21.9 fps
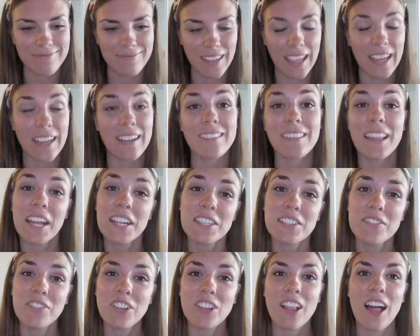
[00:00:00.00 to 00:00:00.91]
An
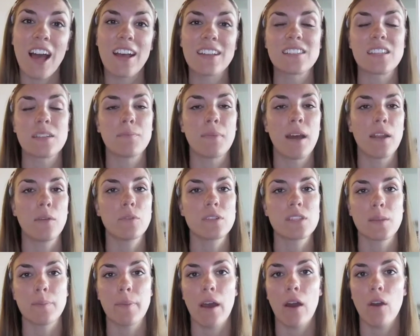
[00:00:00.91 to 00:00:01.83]
elective class, and mine
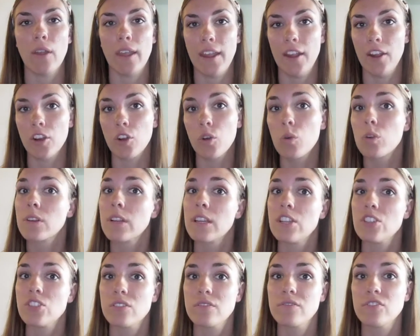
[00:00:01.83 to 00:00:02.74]
was about care
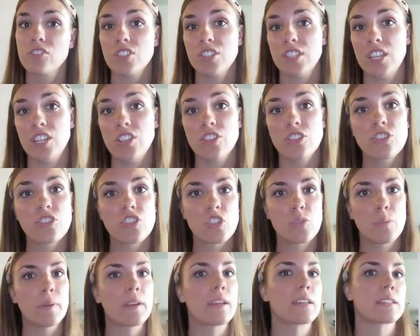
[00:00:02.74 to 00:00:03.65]
coordination for seniors,
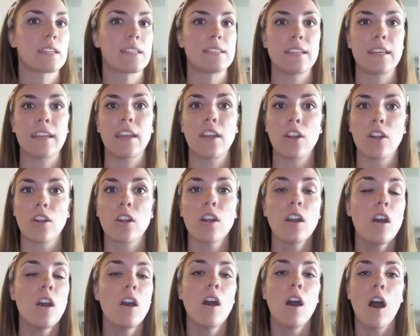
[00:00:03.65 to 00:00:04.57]
just because I take care
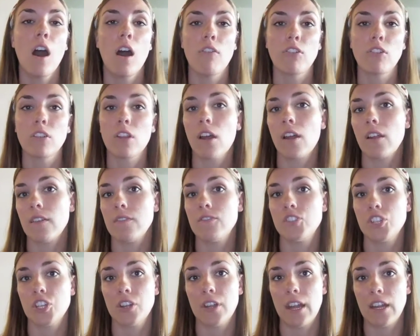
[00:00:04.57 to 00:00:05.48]
of a lot of
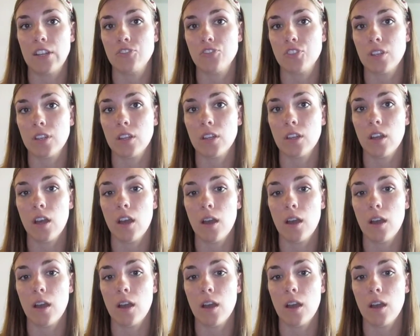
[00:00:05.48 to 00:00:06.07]
geriatric